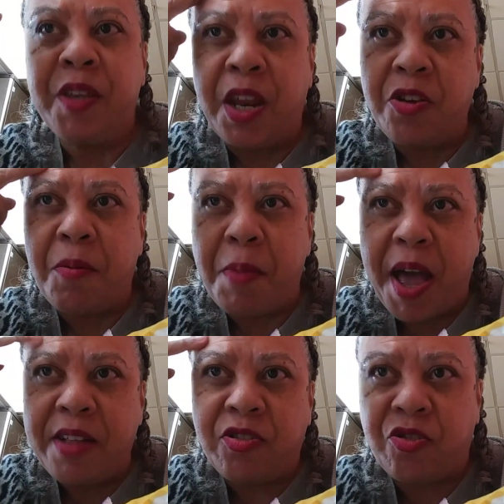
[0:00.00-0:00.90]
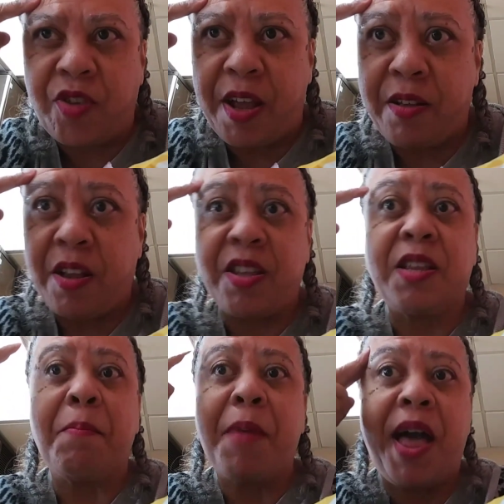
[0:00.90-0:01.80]
getting your mind straight, because
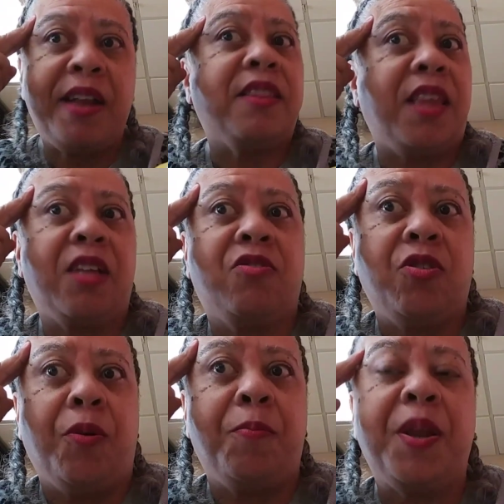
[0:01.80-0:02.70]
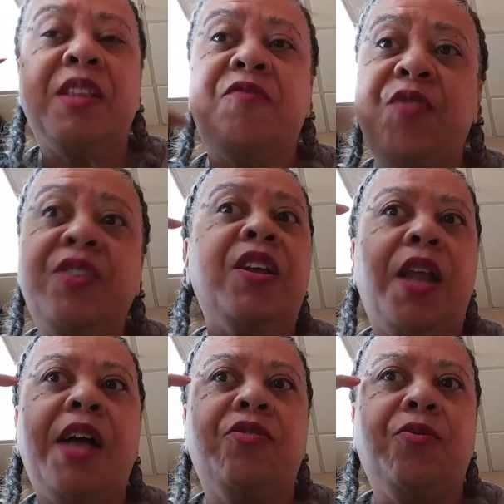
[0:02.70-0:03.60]
it's a mind thing too, but it's
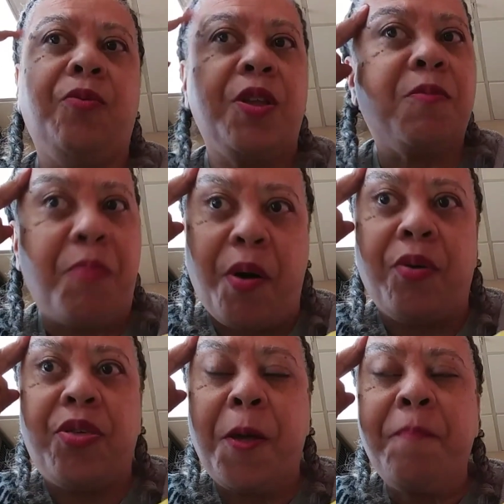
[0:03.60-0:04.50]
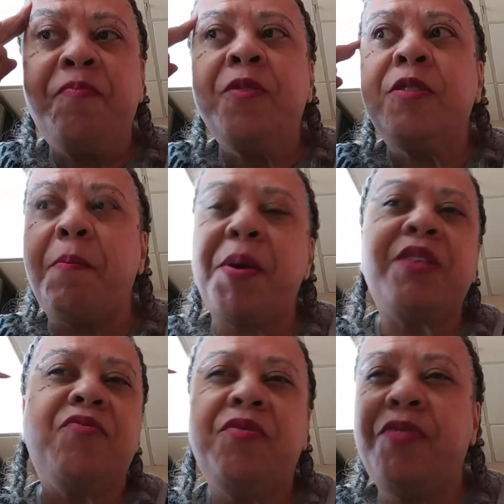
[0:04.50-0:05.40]
physiological. It's both. The
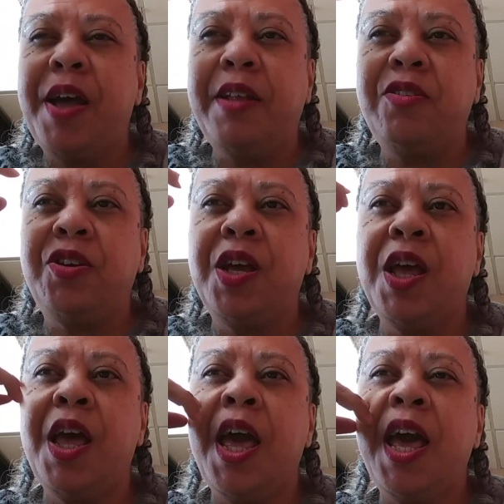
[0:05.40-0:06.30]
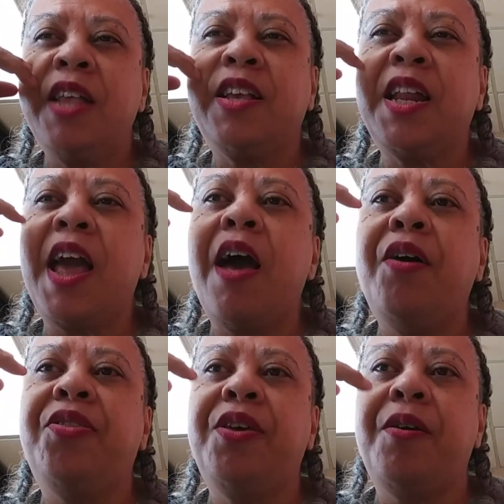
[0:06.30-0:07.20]
best revenge is getting
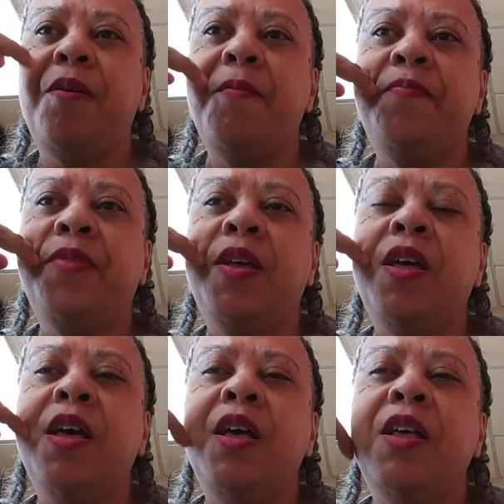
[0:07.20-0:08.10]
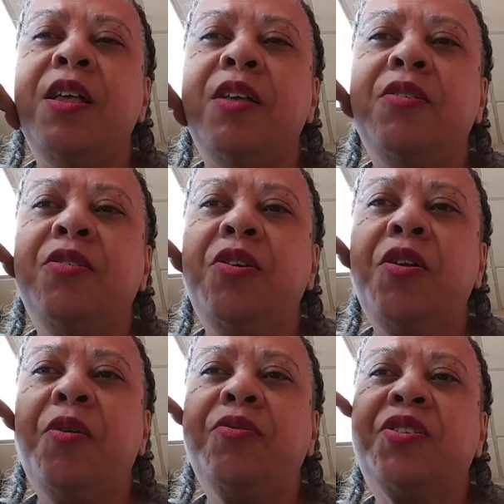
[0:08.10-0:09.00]
healthier, you
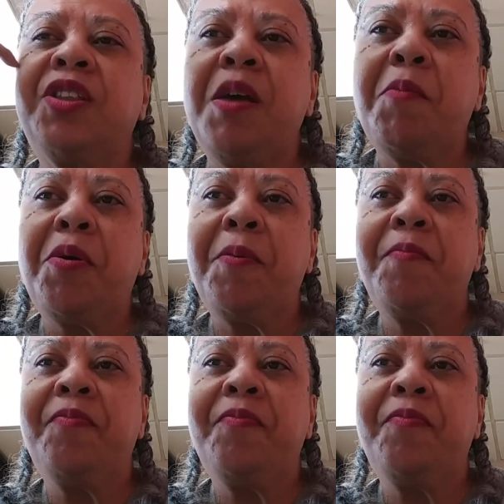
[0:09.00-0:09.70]
know, slimmer,